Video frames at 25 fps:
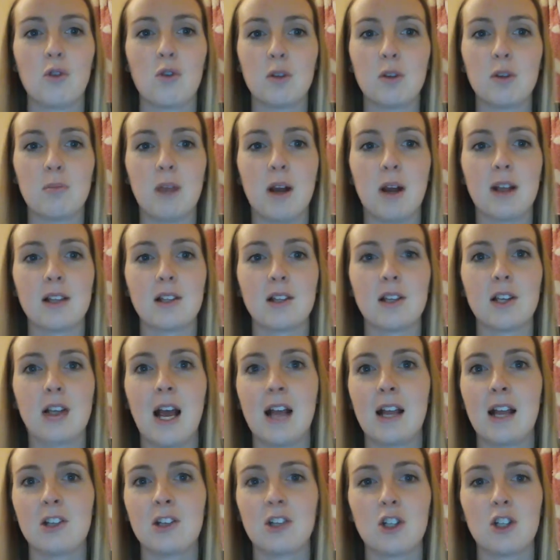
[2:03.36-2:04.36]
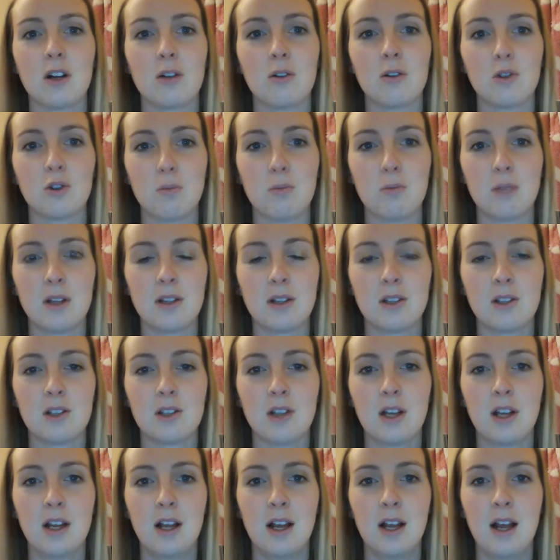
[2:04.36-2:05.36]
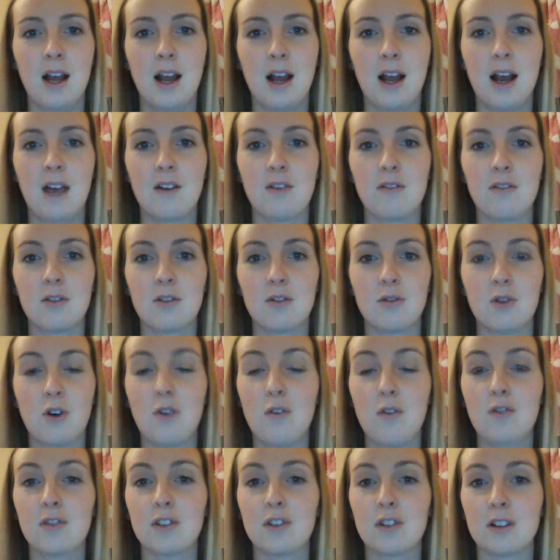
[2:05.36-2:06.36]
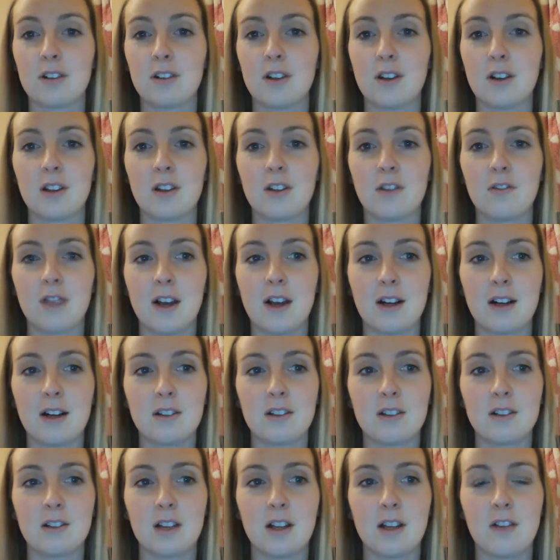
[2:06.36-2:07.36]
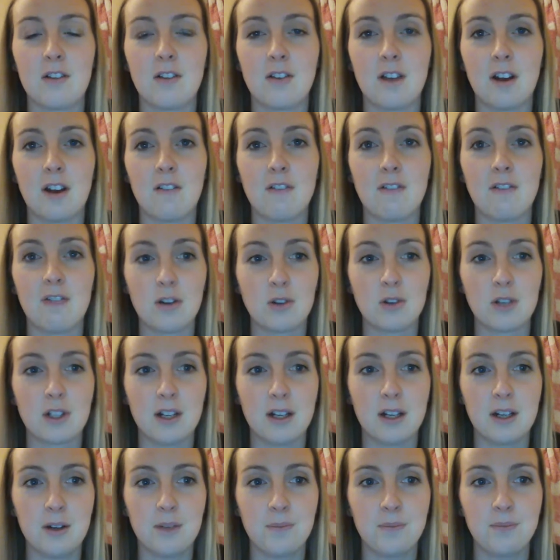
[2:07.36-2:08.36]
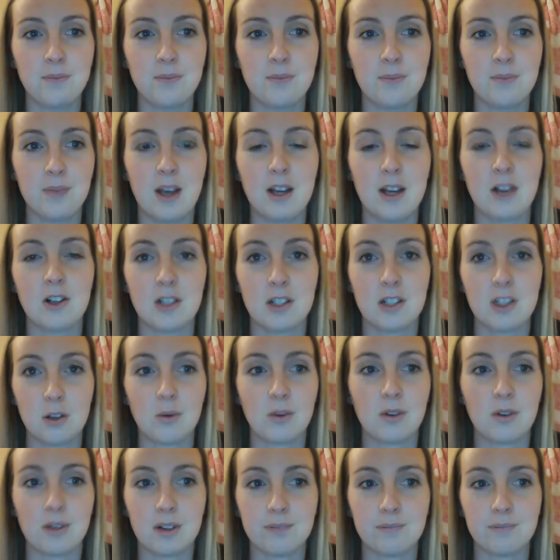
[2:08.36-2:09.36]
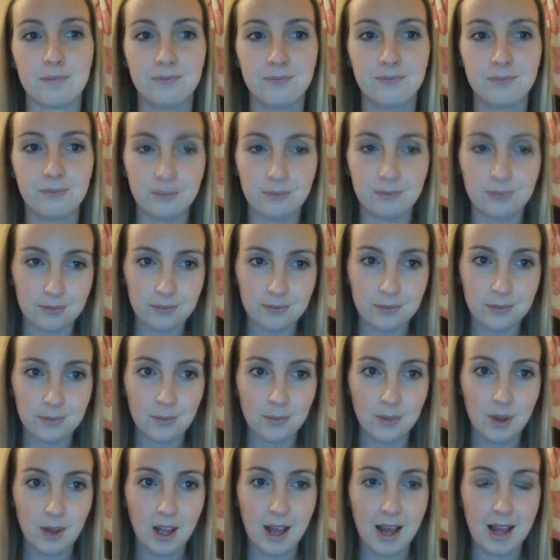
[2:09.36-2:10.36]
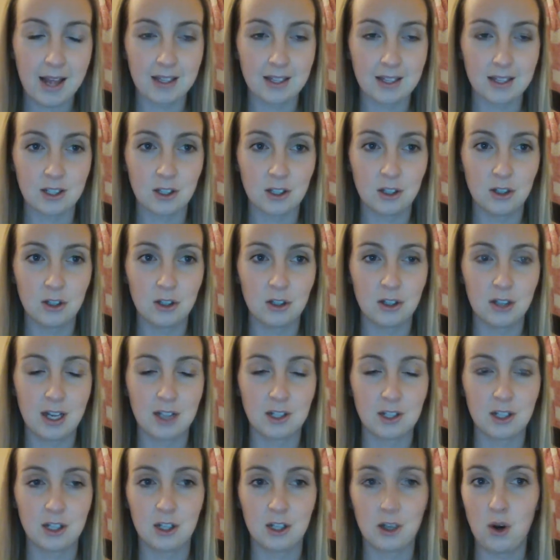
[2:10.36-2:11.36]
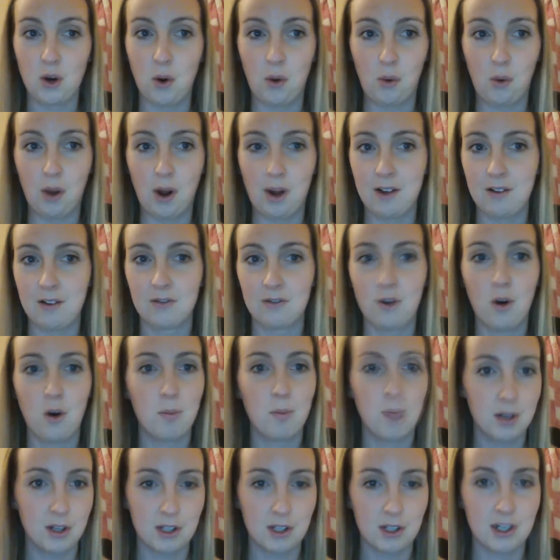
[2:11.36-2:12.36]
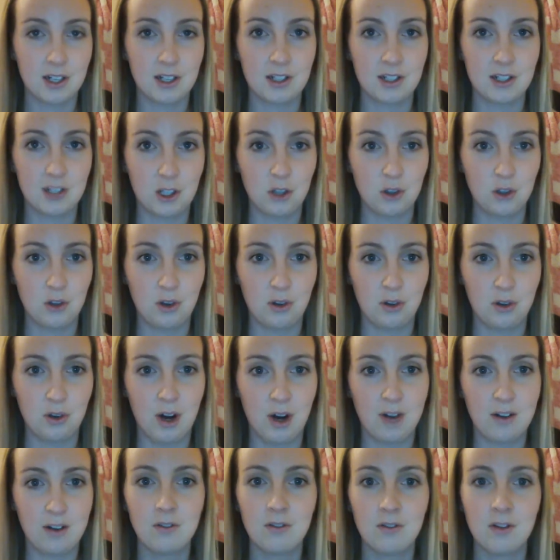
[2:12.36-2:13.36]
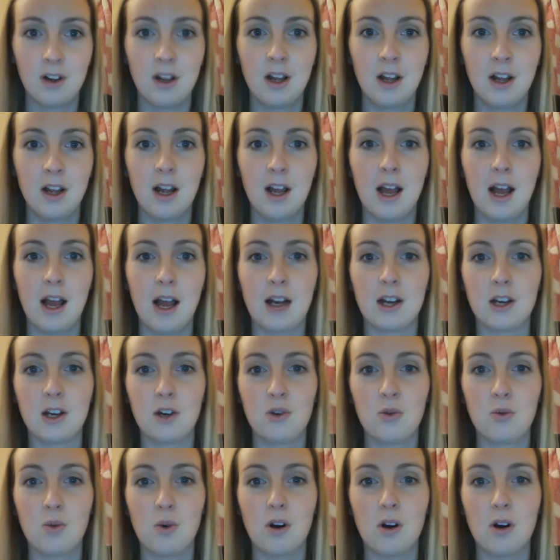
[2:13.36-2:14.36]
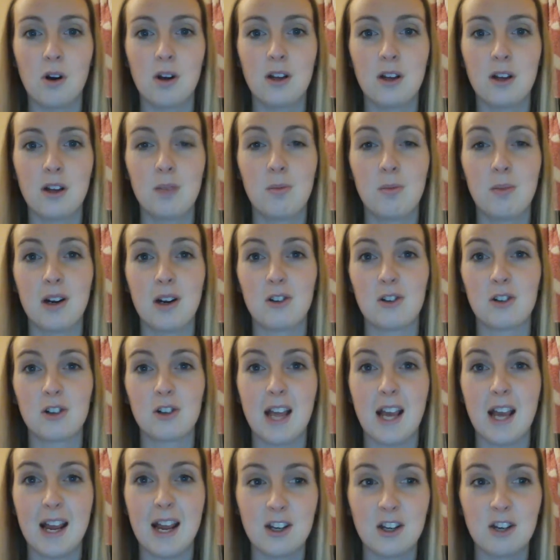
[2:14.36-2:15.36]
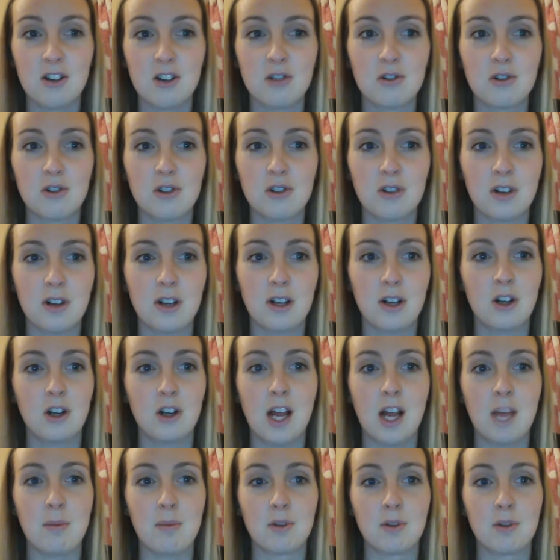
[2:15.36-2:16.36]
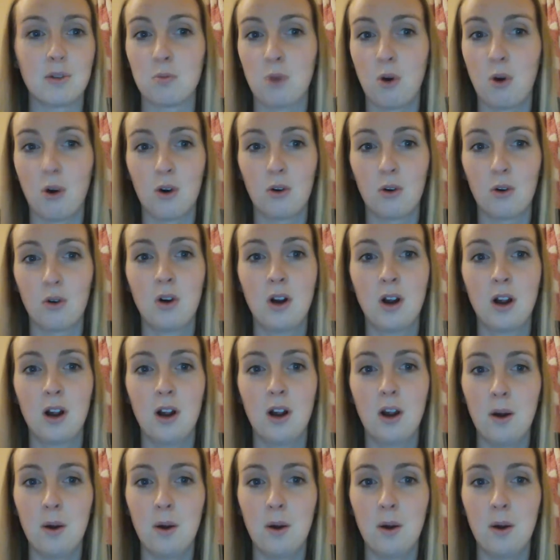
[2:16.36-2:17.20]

wristbands, hand gels or mints. I feel confident in the fact that if I felt sick, I could deal with it. And lastly, no, I've not been sick since doing Thrive. And you know what? It could be another 10 years, it could happen tomorrow,